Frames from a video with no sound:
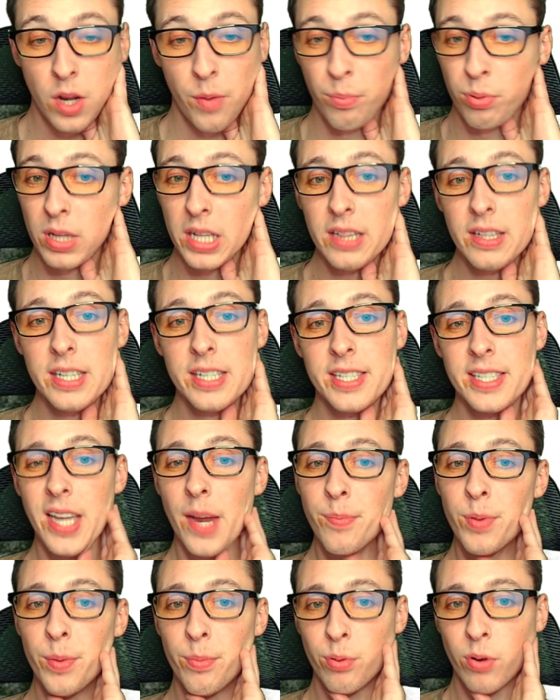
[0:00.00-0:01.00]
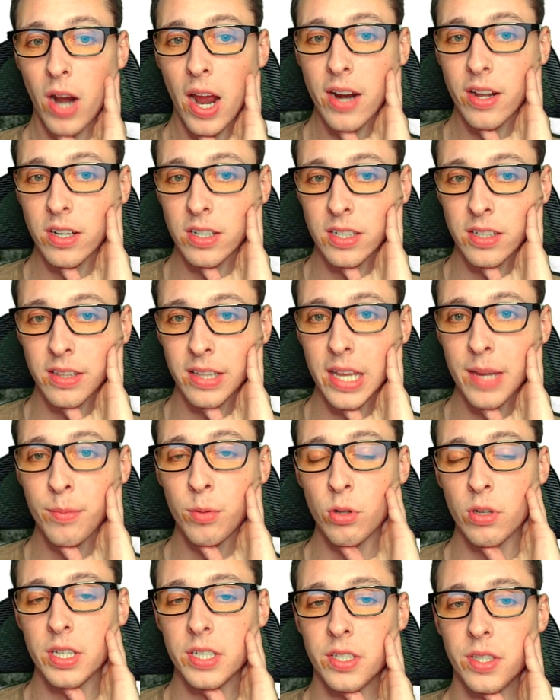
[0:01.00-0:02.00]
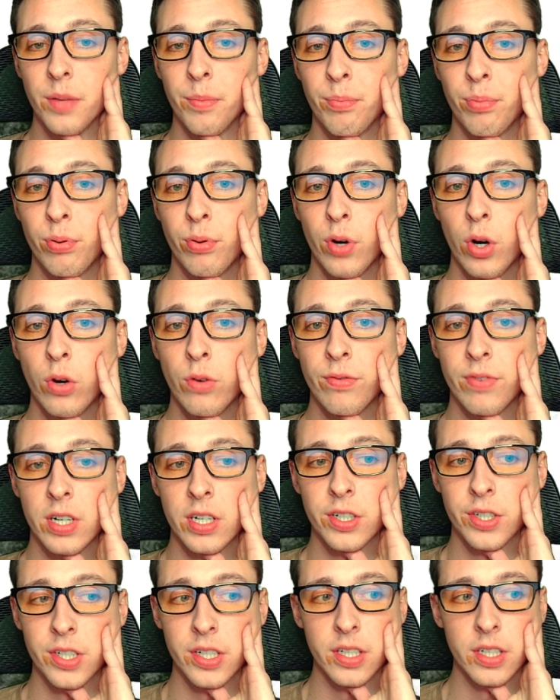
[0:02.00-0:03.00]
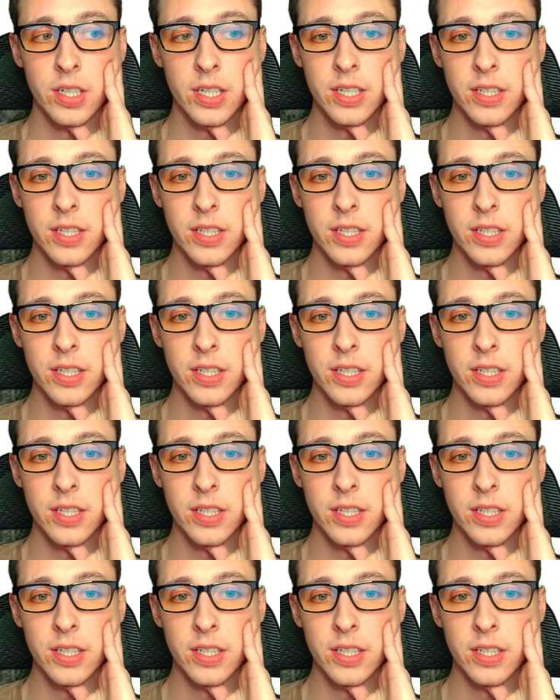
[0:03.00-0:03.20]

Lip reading: completely separate product labeled as the Pro version,